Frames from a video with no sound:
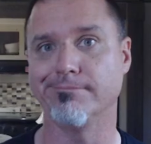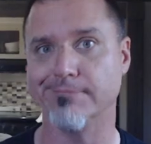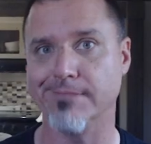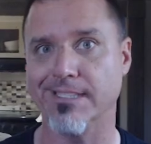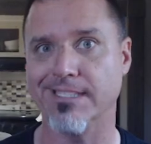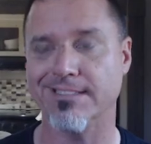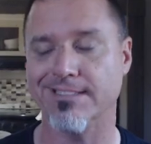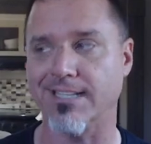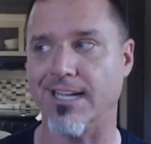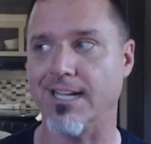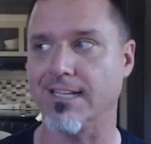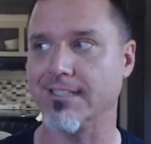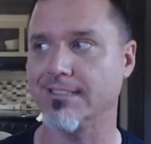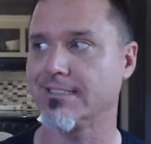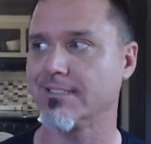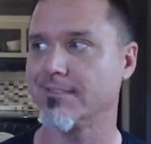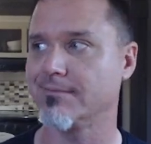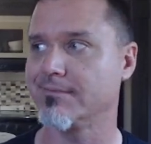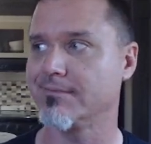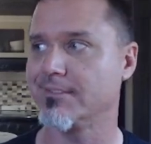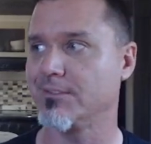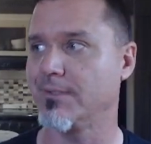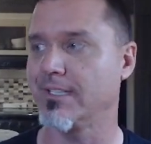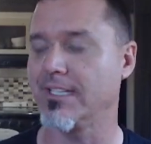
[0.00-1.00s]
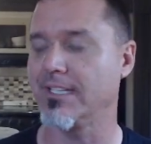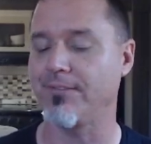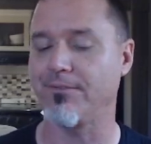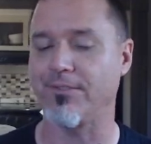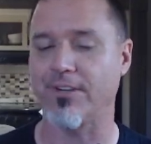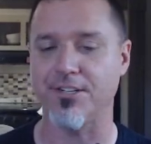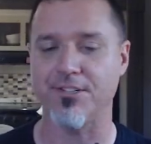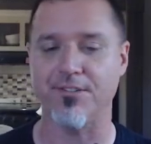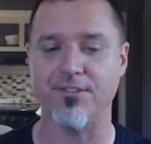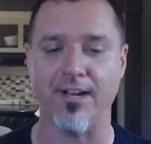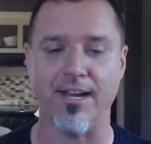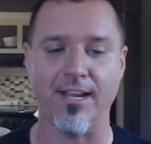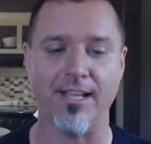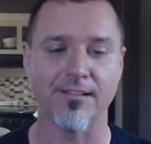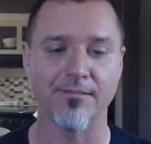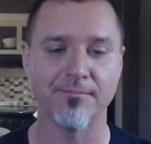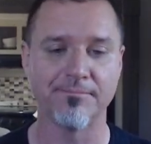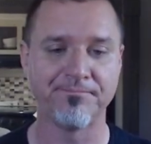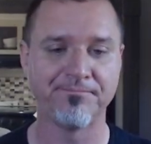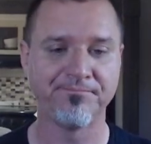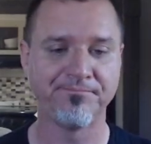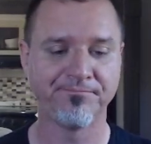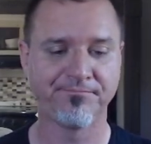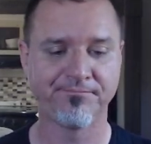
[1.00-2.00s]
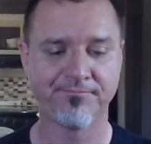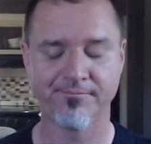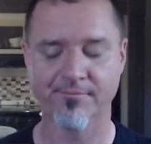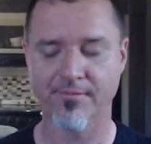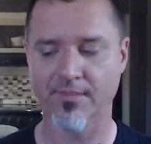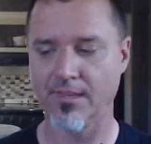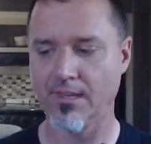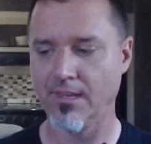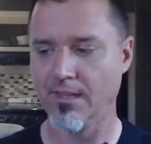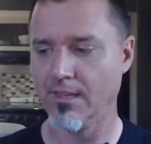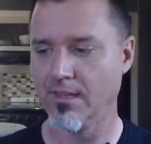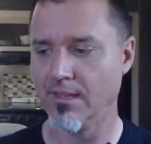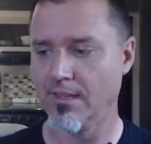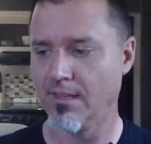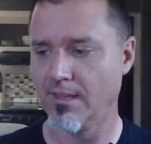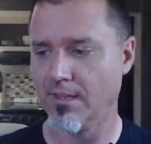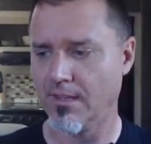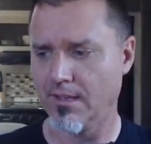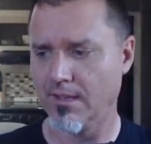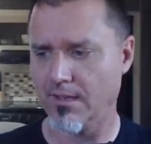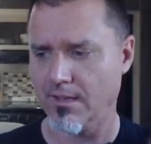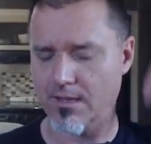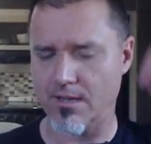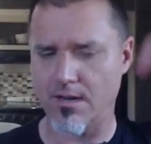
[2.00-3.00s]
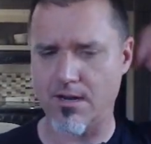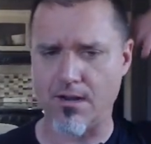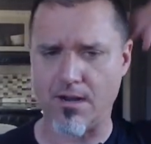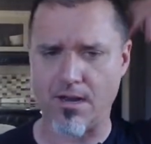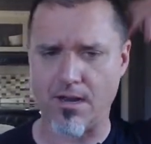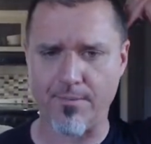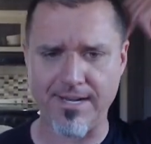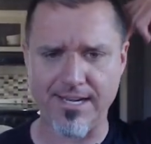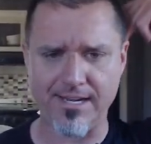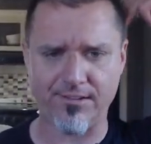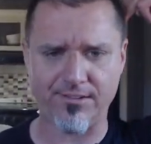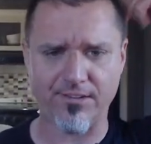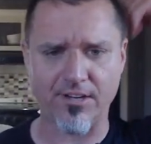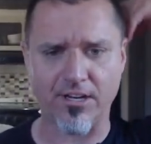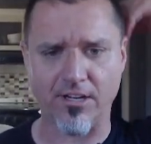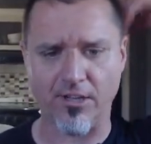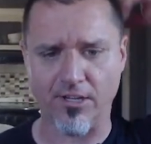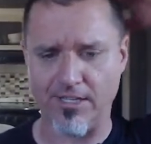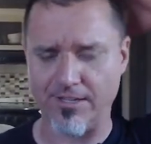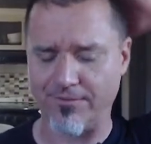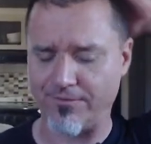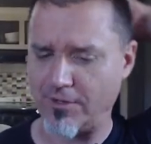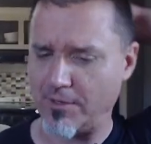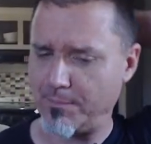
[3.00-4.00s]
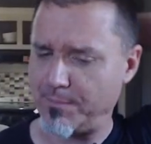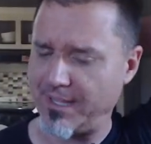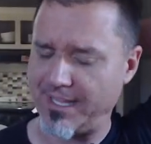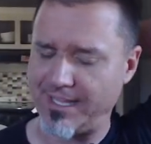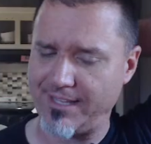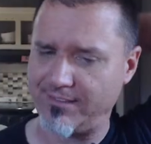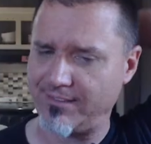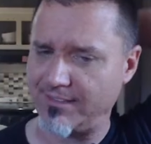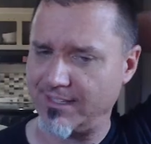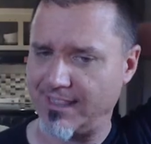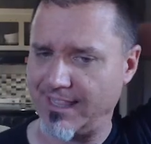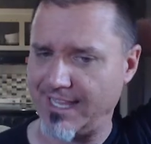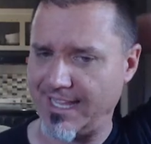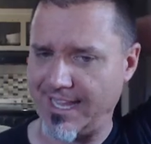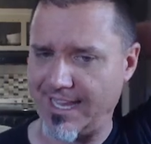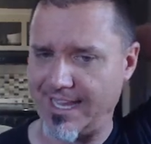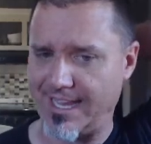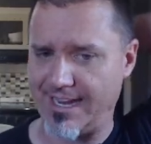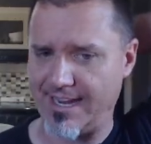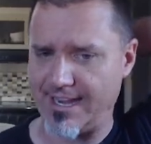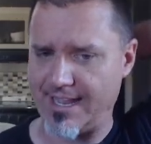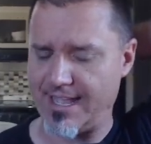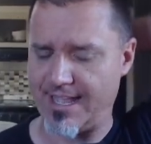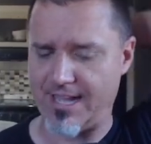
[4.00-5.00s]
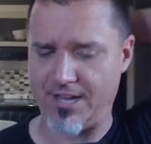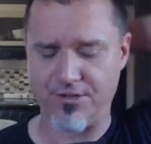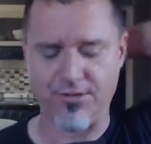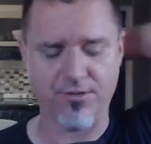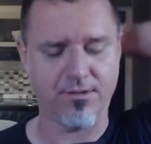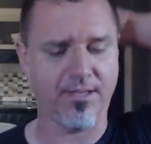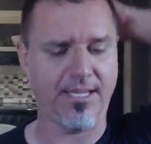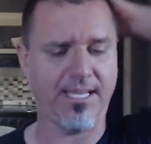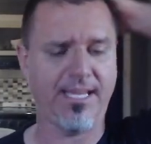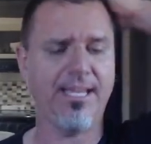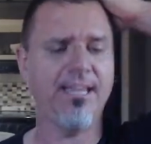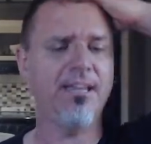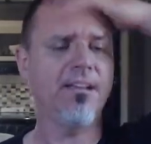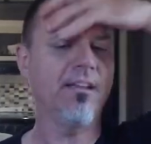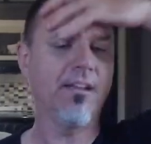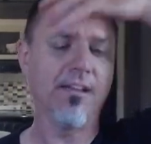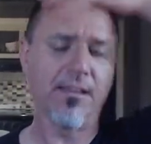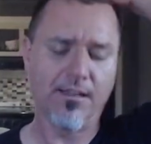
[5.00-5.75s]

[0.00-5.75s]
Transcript: It sucks. It's really frustrating. All right, we need to start looking for a place to land, actually.